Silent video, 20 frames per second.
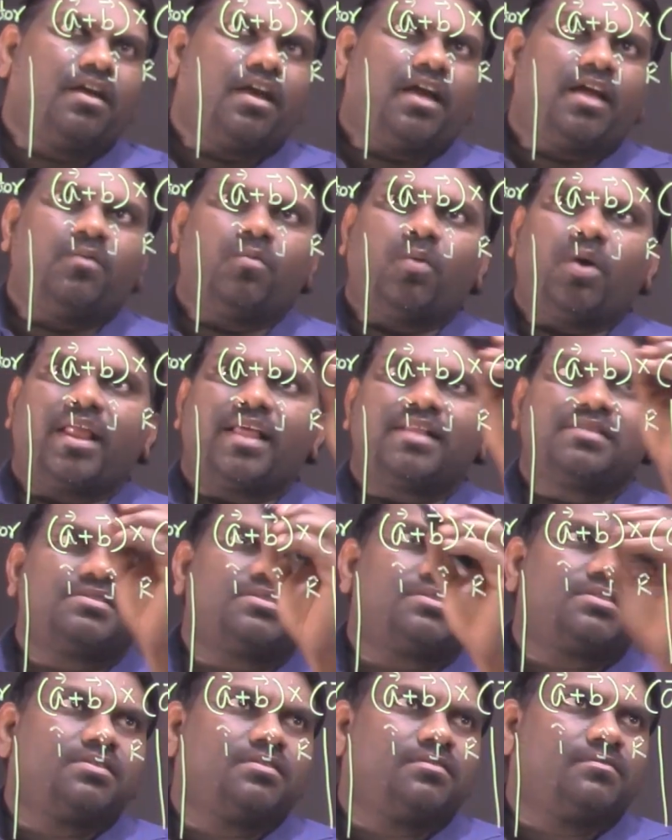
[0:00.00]
And what else?
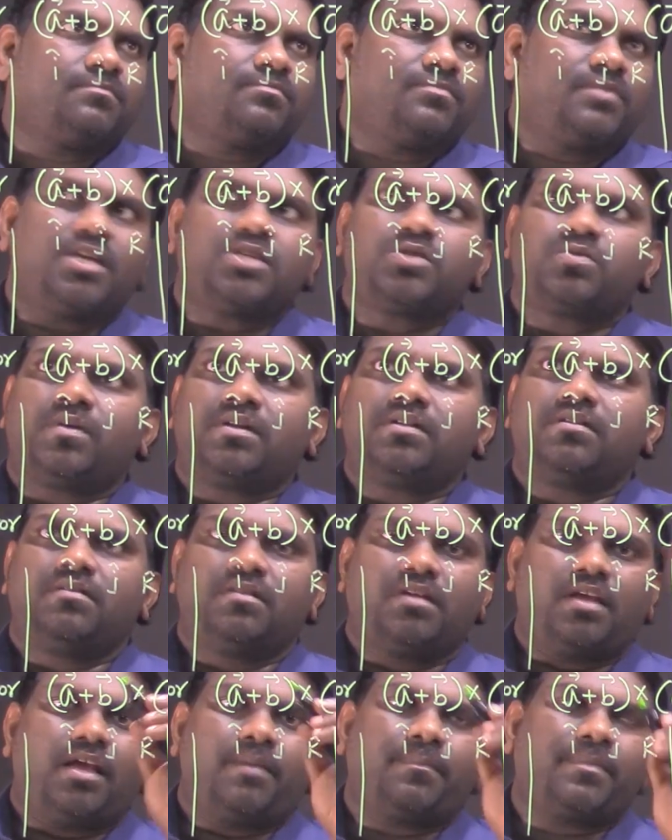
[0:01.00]
This one,
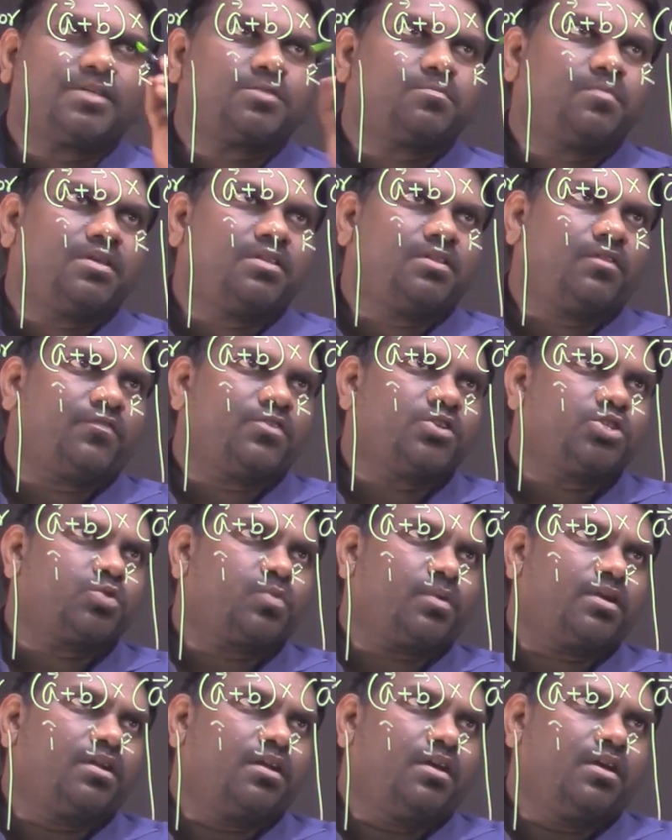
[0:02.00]
a plus b, the first
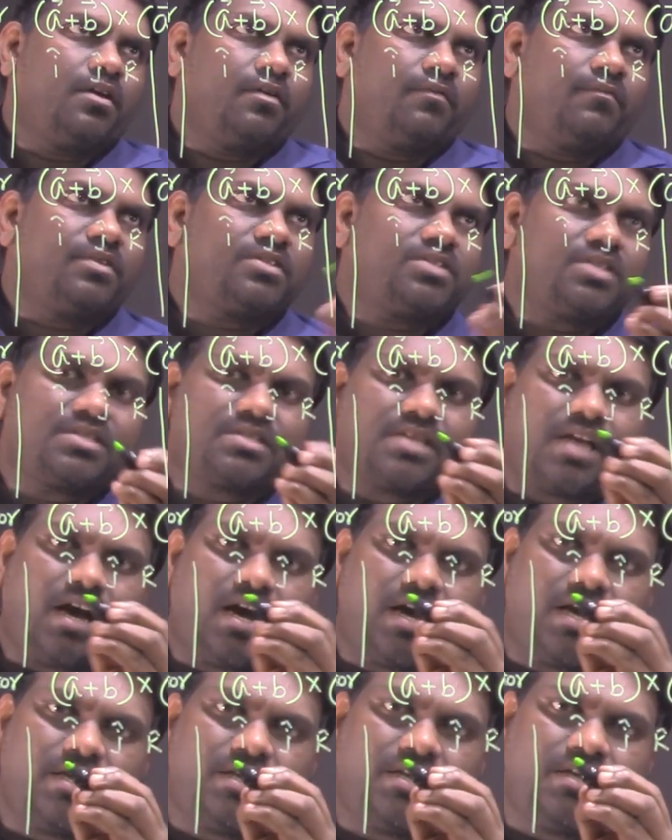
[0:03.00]
one, which is
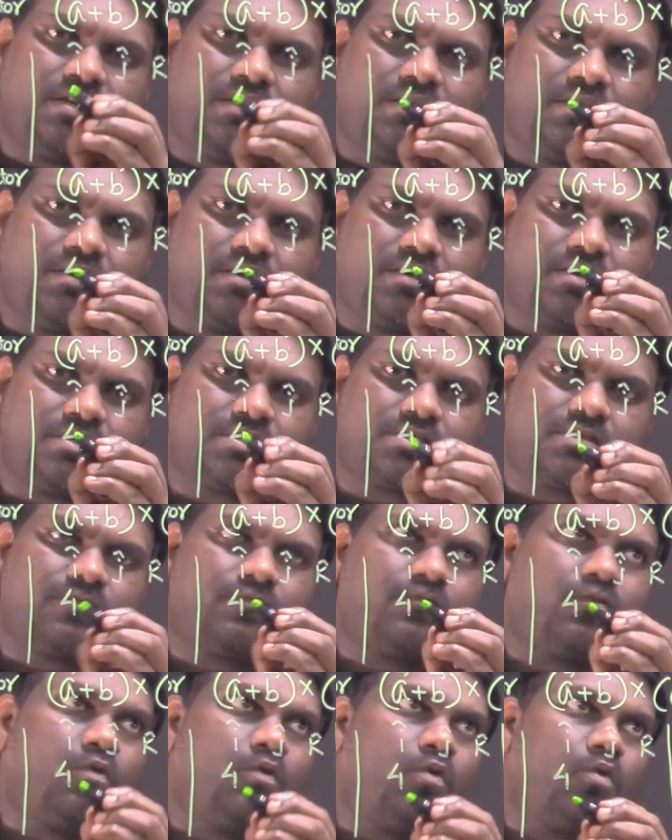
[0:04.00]
I is
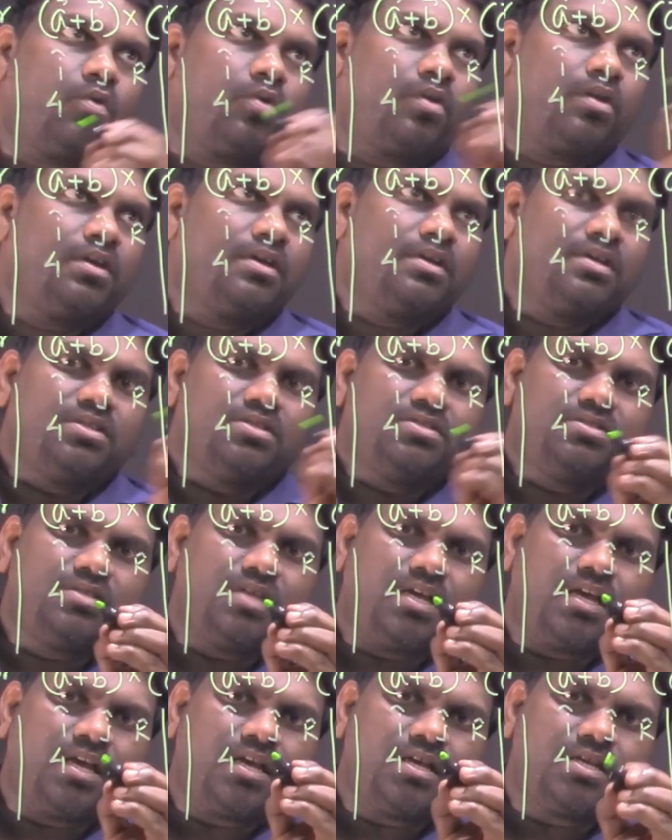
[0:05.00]
4, j
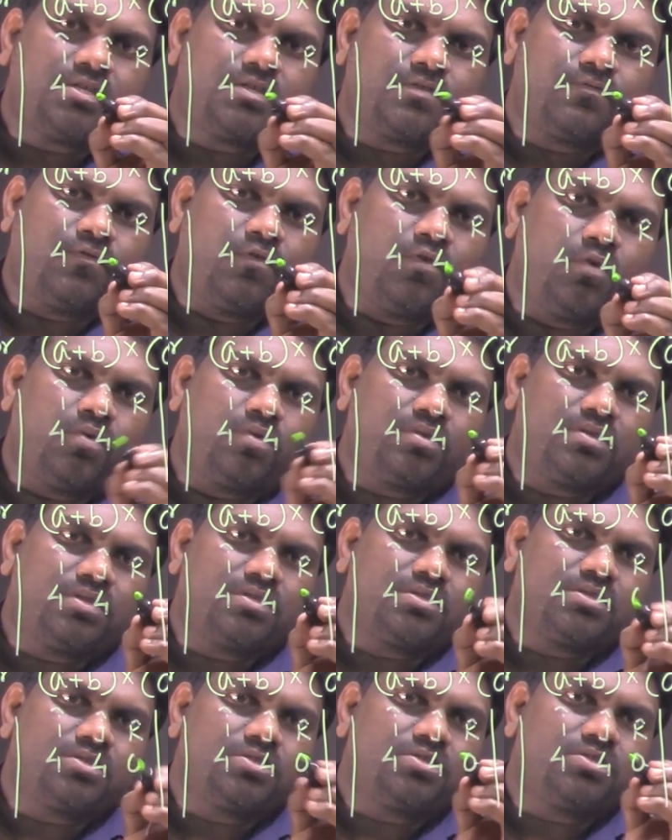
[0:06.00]
is 4,
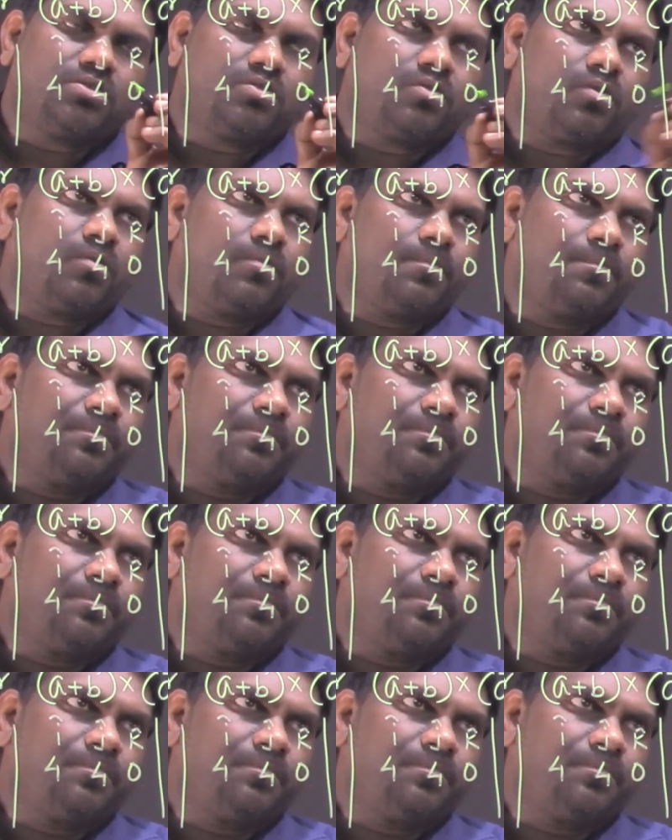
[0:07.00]
this is 0.